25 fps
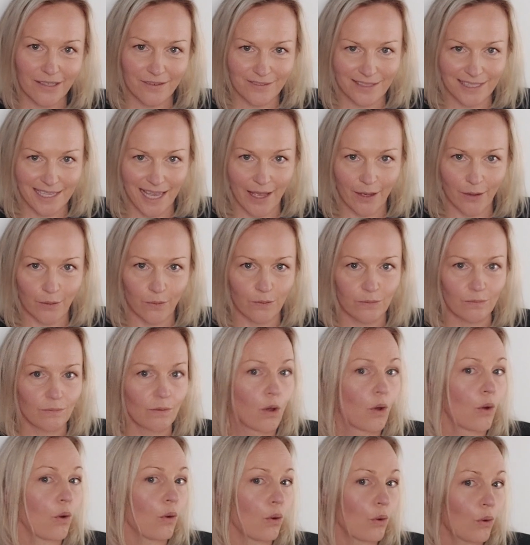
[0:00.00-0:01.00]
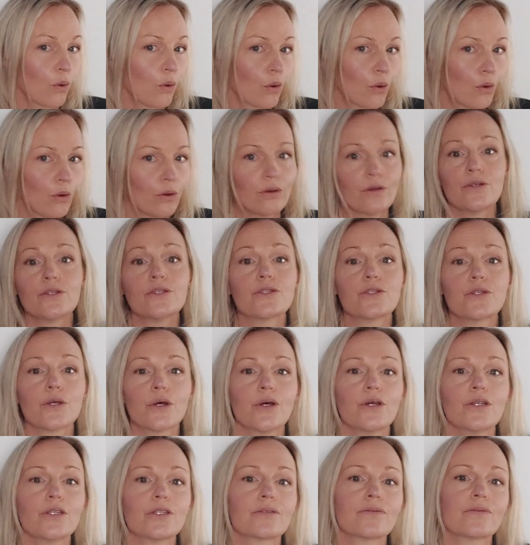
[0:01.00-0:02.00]
of sale or
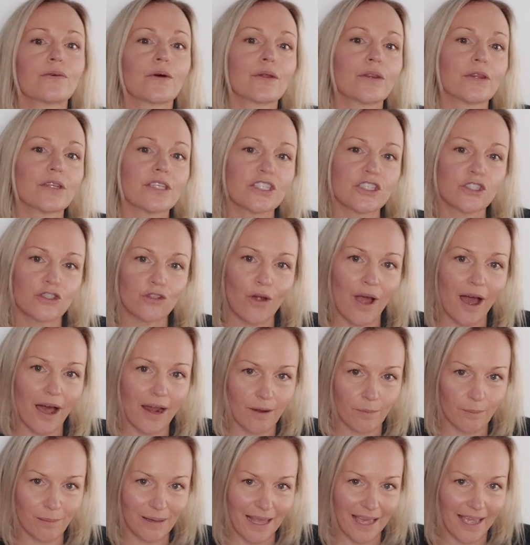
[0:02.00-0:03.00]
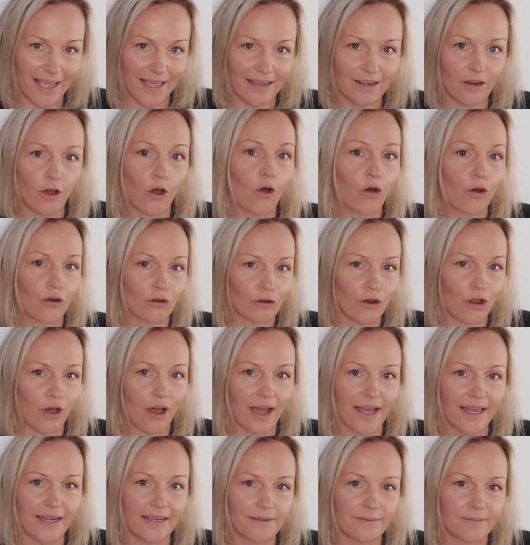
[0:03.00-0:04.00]
search for the Strata plan
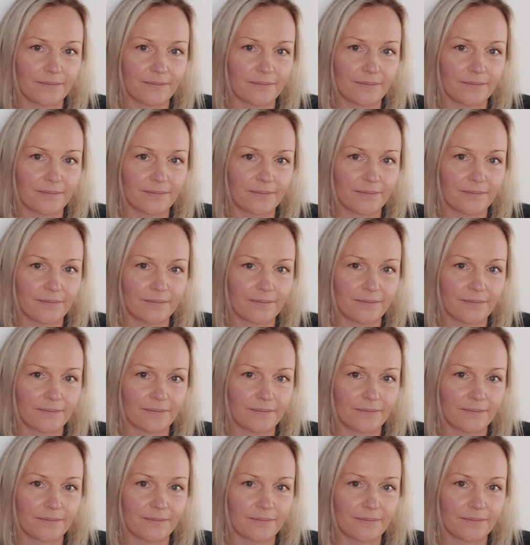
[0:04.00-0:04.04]
online.